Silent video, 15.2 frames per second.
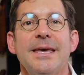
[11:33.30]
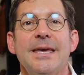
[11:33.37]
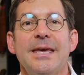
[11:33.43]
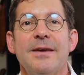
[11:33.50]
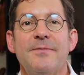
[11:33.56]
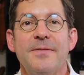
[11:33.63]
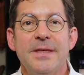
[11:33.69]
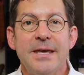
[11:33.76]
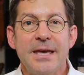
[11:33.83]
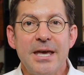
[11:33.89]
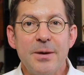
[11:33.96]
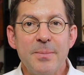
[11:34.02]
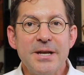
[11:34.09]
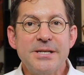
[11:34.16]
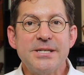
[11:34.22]
If the
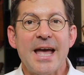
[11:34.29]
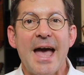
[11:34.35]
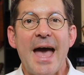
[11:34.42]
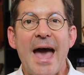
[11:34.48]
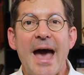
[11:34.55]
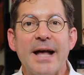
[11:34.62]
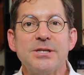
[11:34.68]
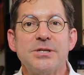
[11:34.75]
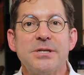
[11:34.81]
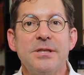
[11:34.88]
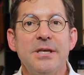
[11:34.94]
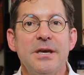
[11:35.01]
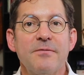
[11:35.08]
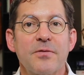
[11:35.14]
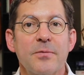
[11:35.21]
image adds to
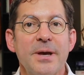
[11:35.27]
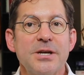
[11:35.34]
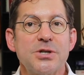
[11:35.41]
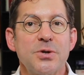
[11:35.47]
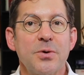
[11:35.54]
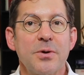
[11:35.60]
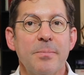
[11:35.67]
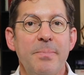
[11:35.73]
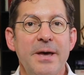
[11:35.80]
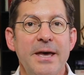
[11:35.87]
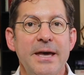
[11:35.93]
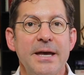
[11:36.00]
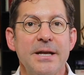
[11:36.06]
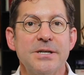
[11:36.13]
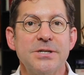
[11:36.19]
the information on a
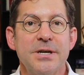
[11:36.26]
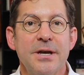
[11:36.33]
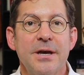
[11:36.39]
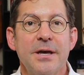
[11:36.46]
page,